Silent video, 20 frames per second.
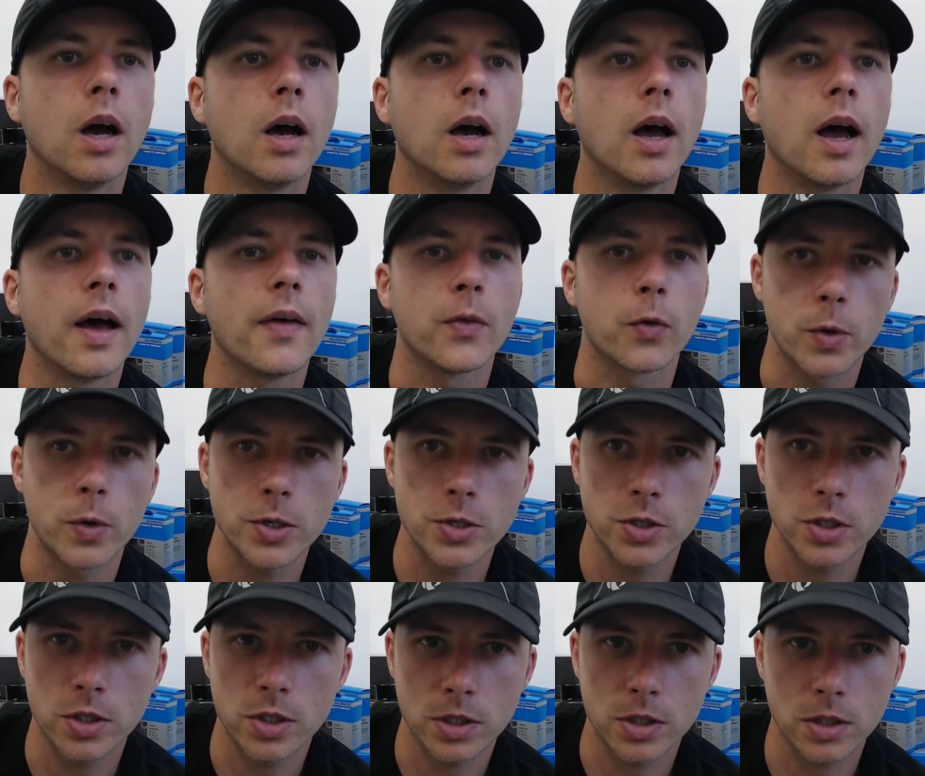The
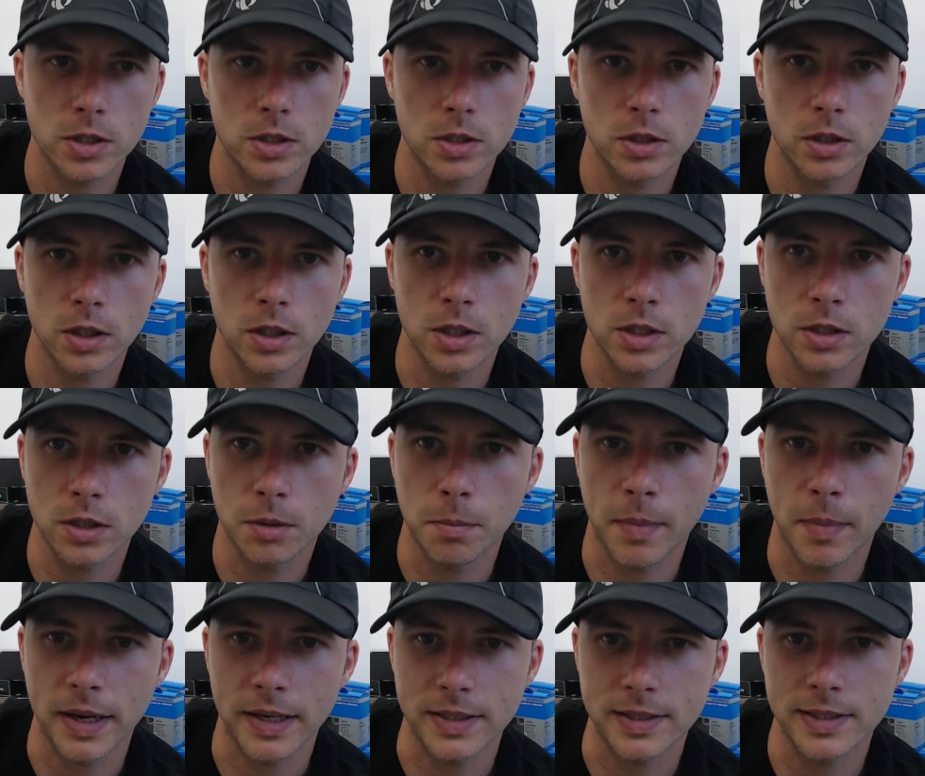question is it
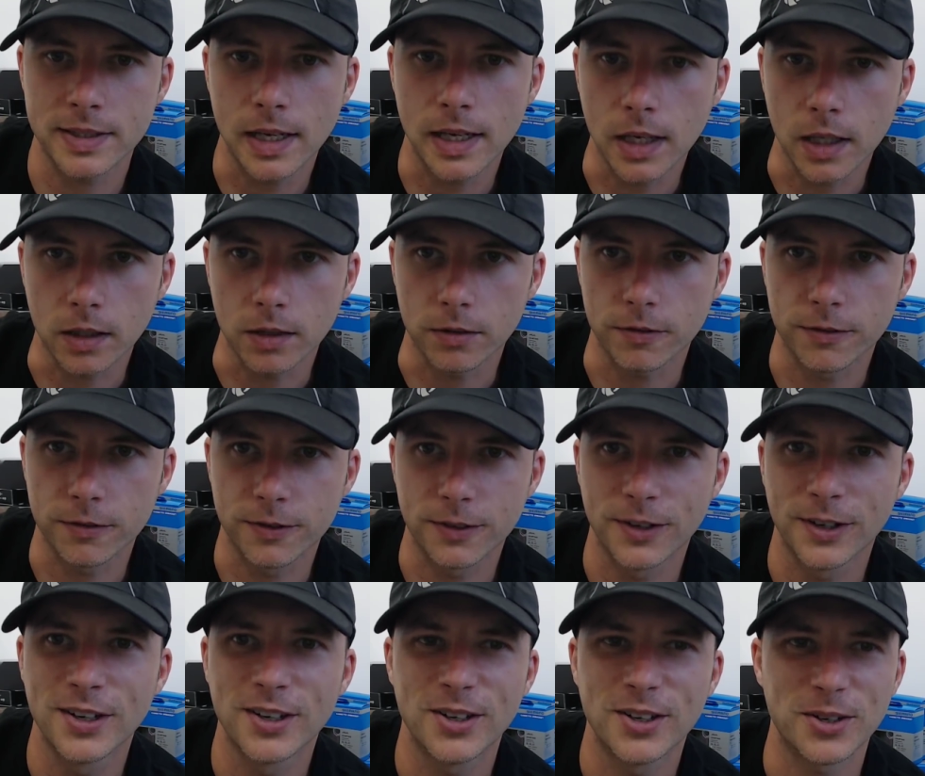myself
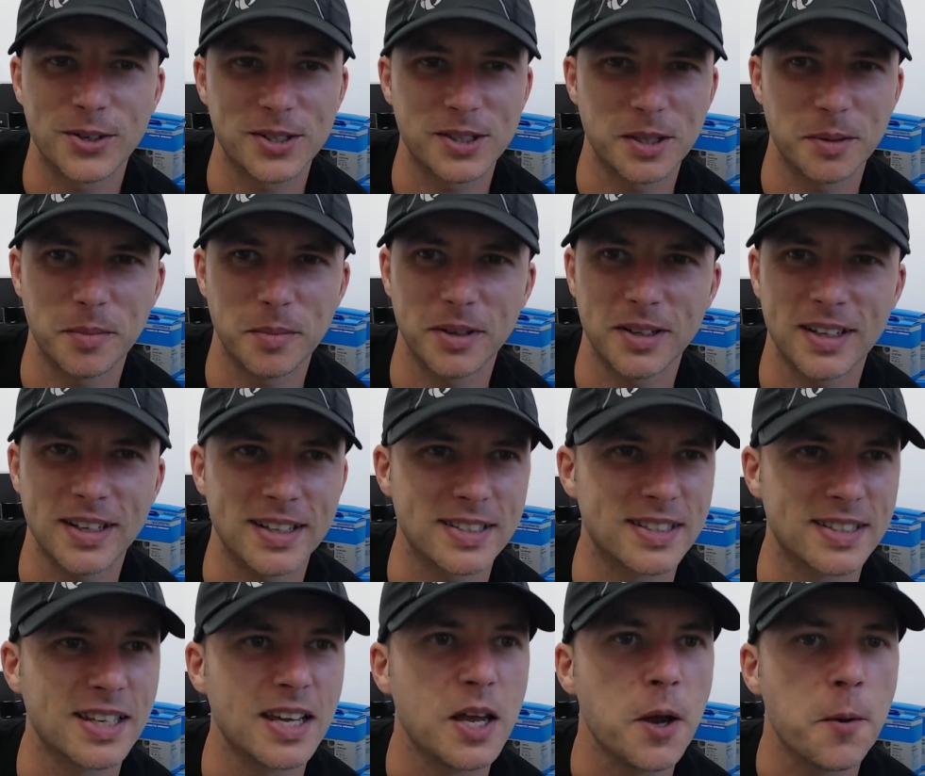or somebody
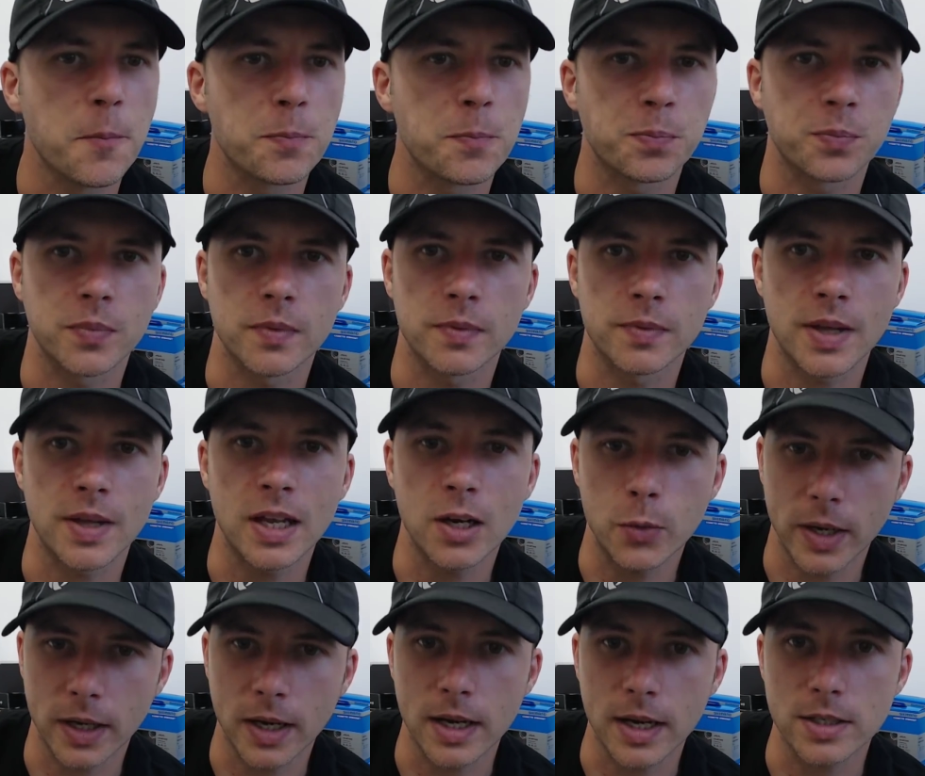else?
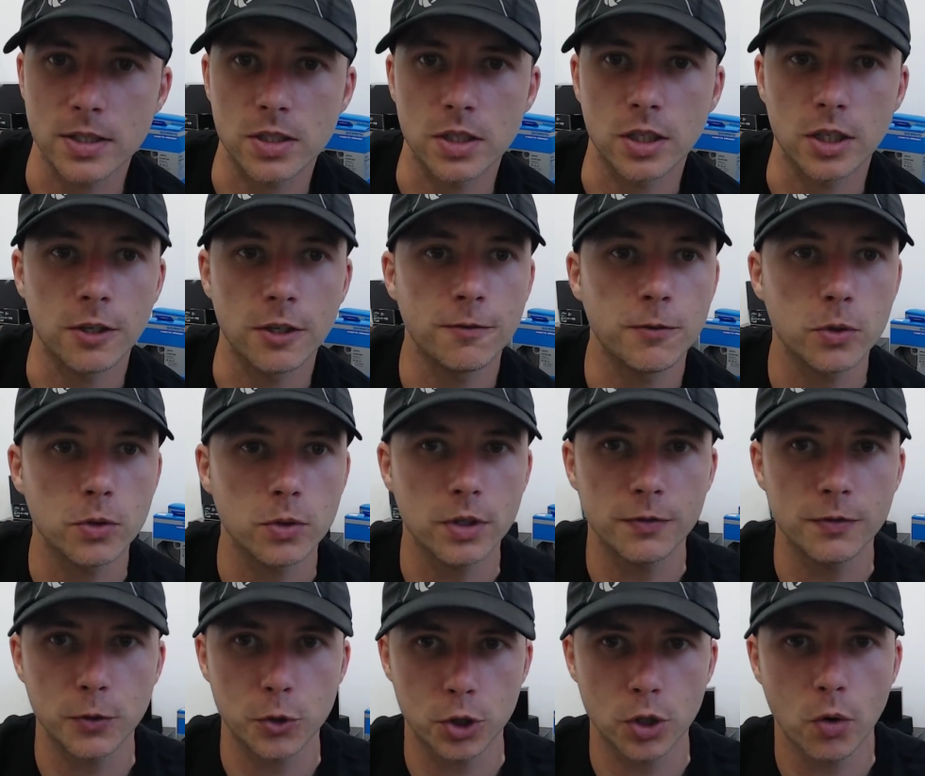Anyway, guys, if
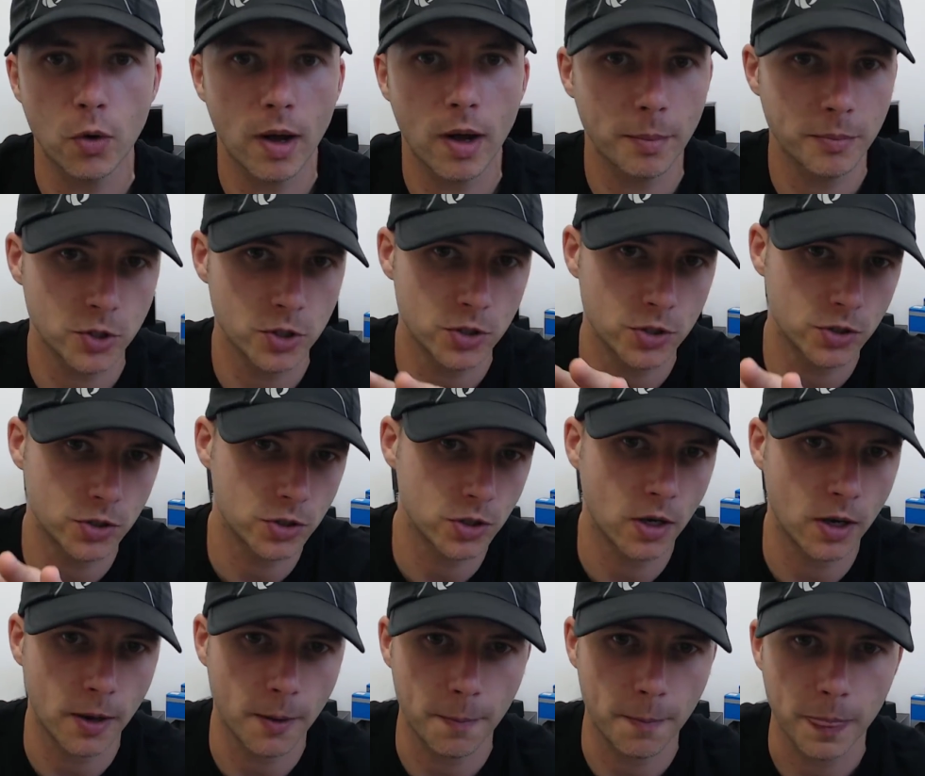you show up, just
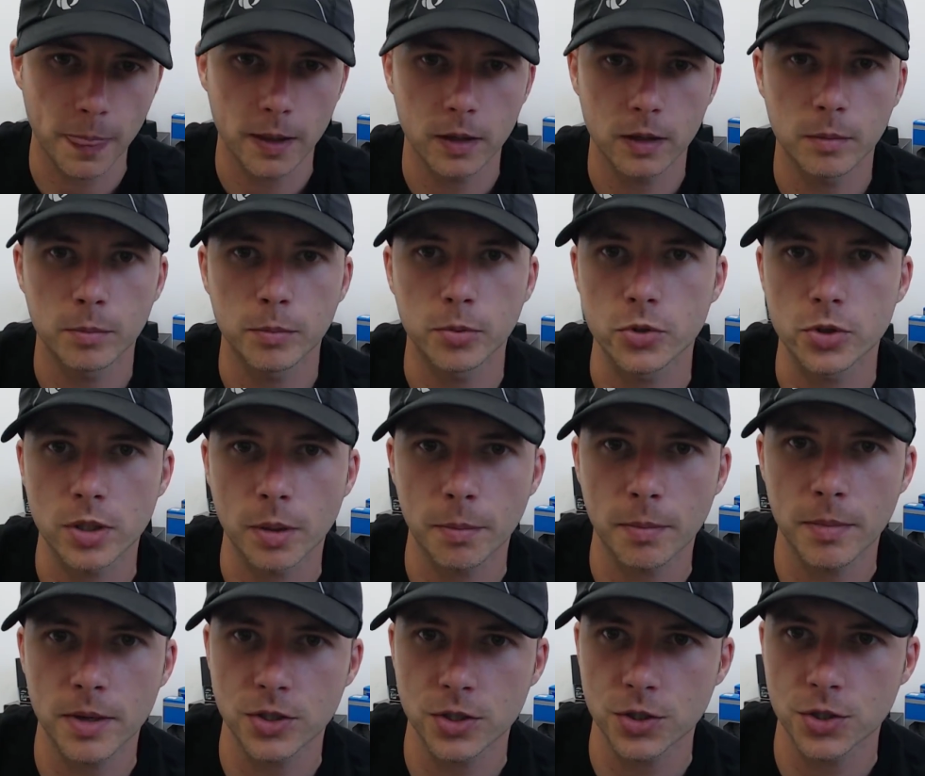put some
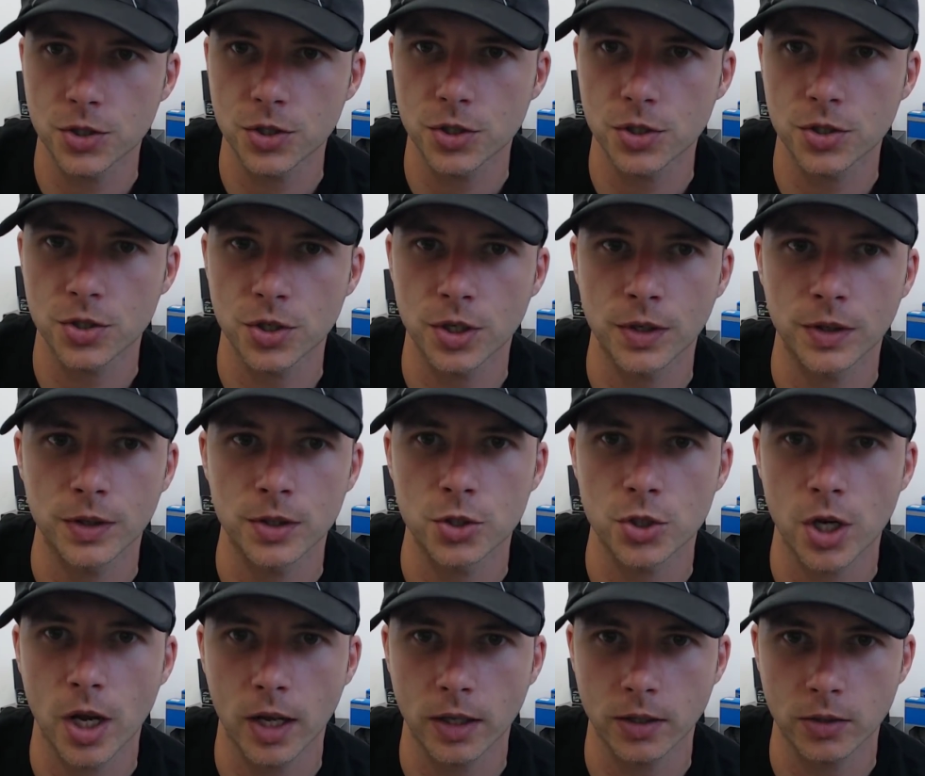message in the
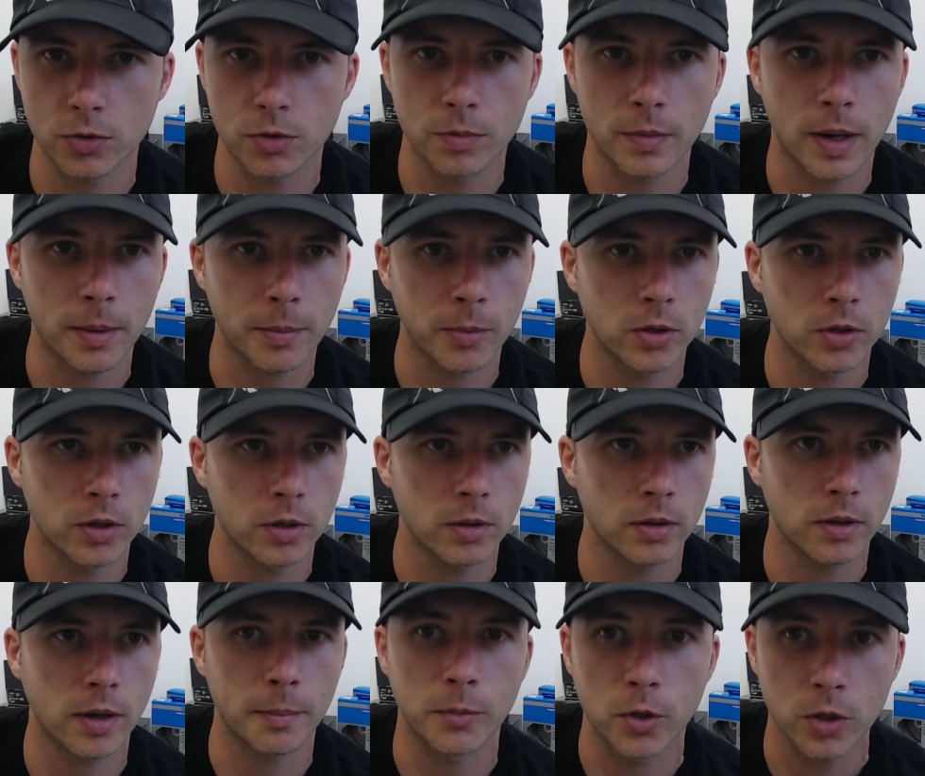chat room. I'm
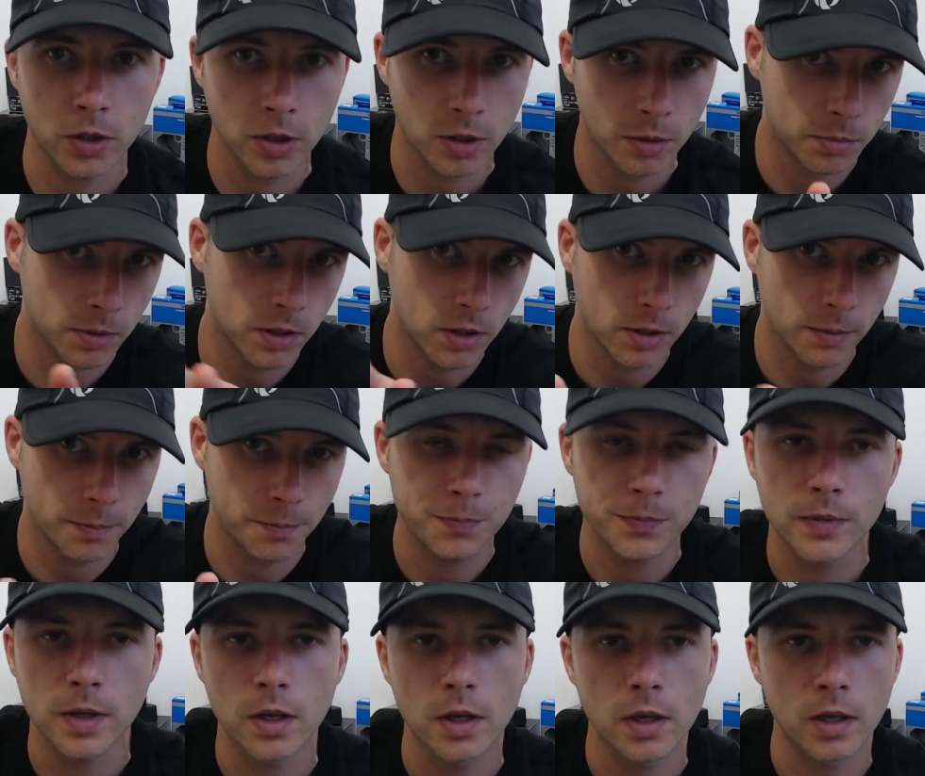gonna be
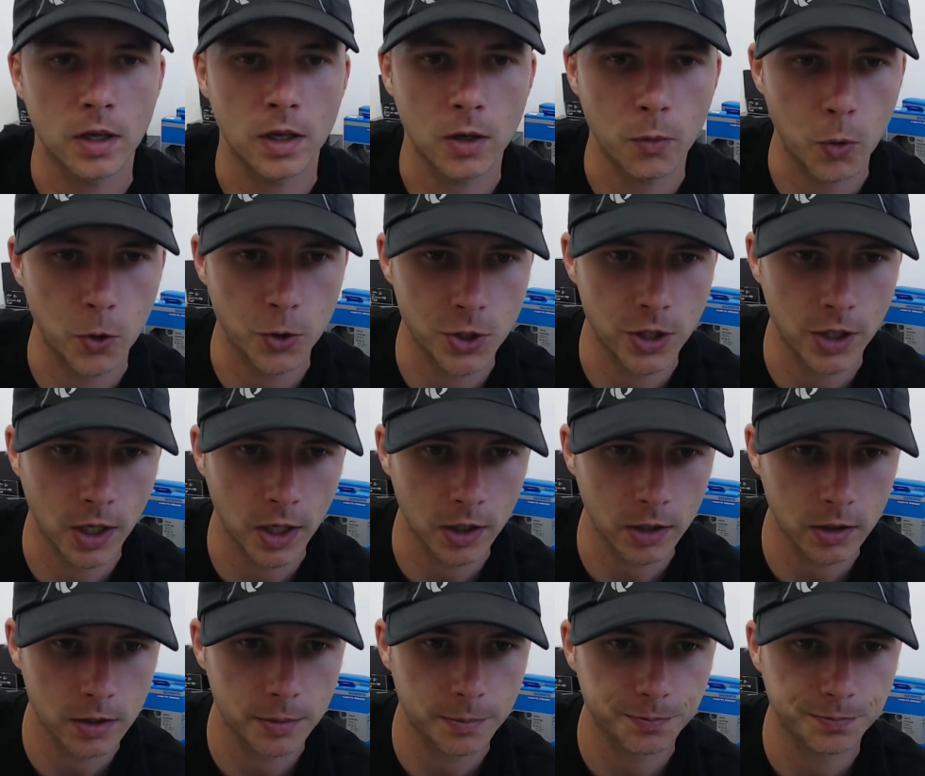watching
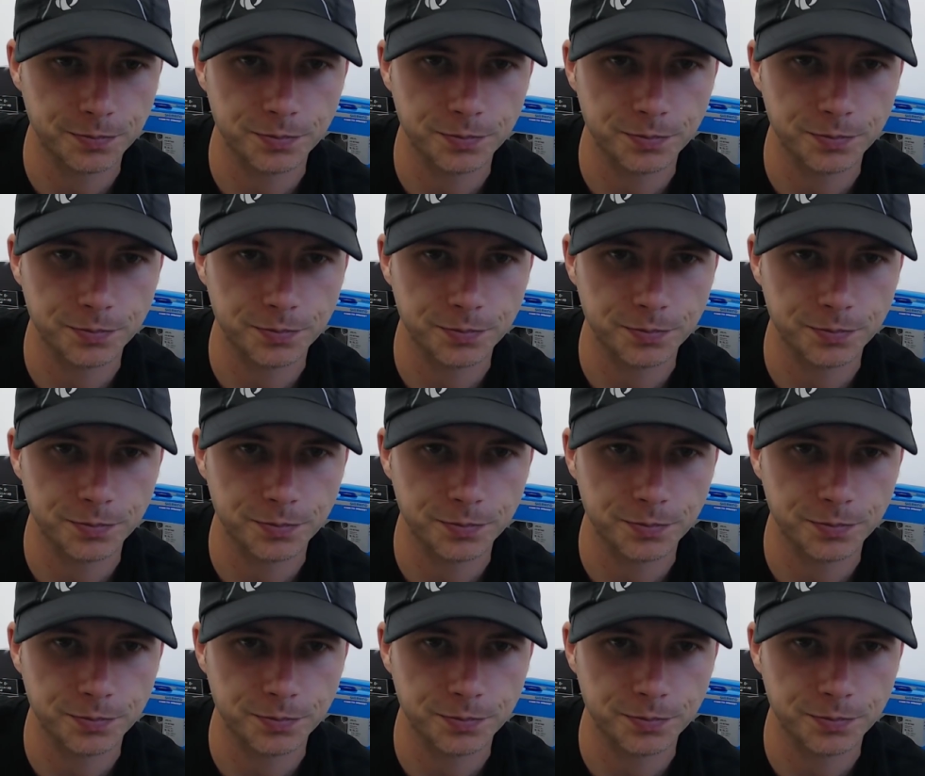it.